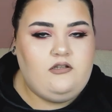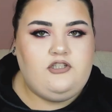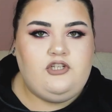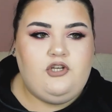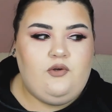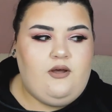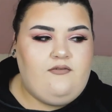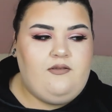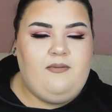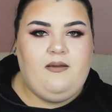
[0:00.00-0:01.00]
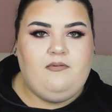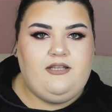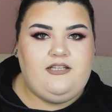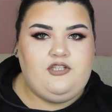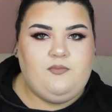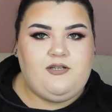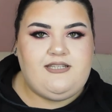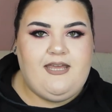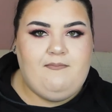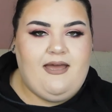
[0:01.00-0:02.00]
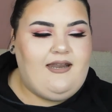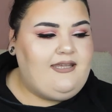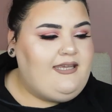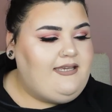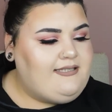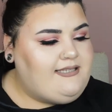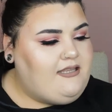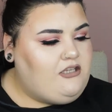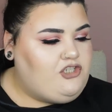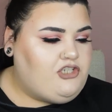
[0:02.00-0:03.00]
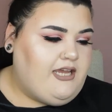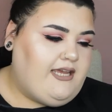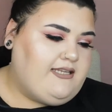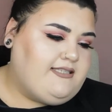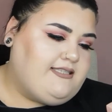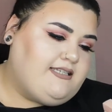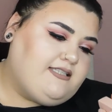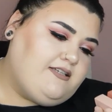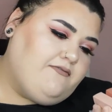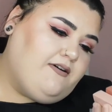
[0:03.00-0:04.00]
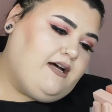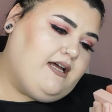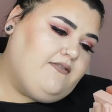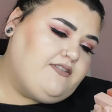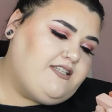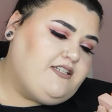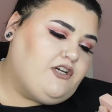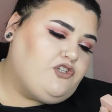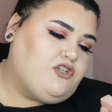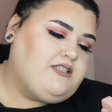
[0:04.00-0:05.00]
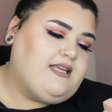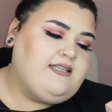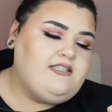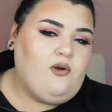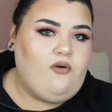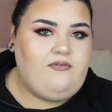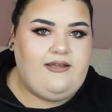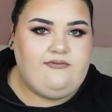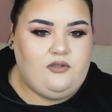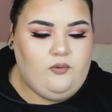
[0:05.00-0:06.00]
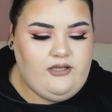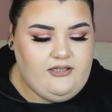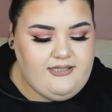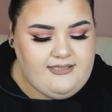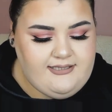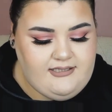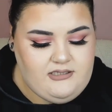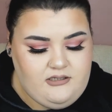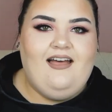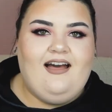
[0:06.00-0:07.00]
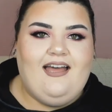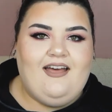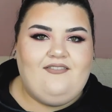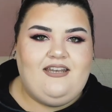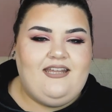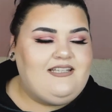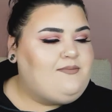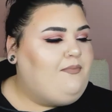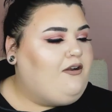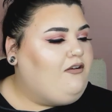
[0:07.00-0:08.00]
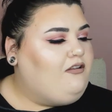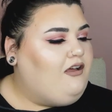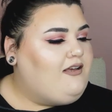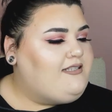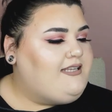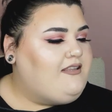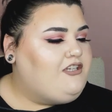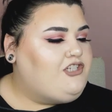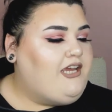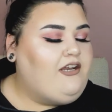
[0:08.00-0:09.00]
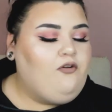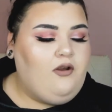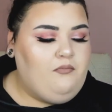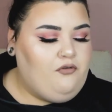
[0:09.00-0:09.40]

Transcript: Two of the Maybelline Superstay Matte Inks in the shade 65 Seductress and 05 Loyalist. I have a NYX Butter Gloss in the shade Creme